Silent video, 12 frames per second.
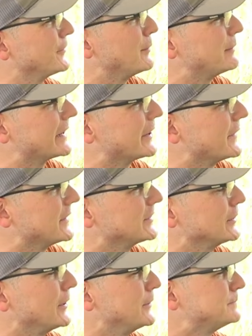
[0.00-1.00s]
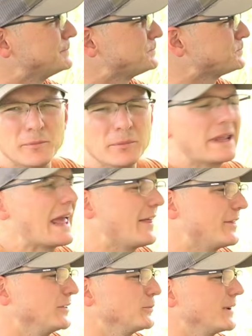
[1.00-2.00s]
fumbling on the zero. But yeah, this